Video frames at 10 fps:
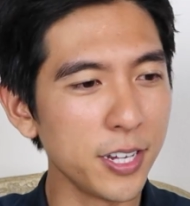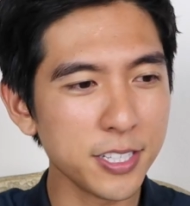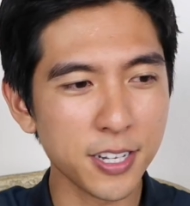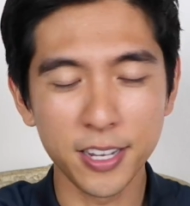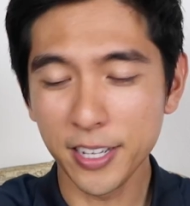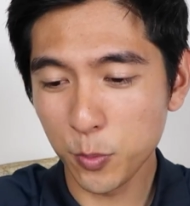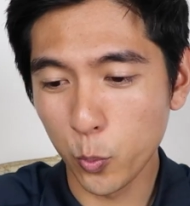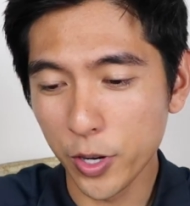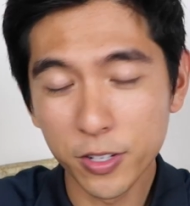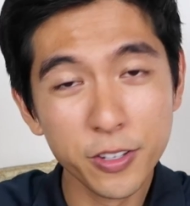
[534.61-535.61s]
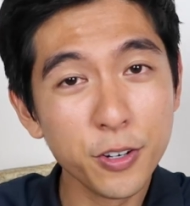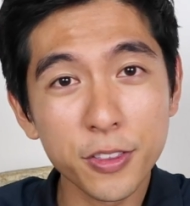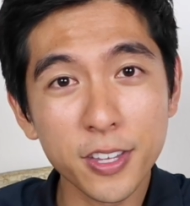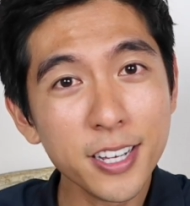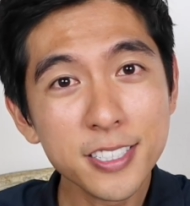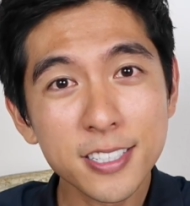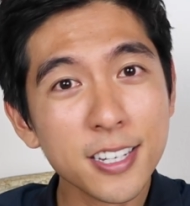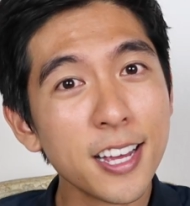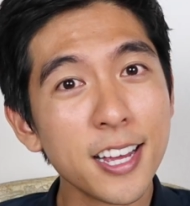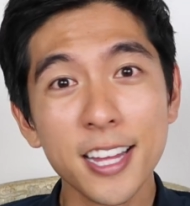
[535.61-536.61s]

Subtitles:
like to collect weird little things?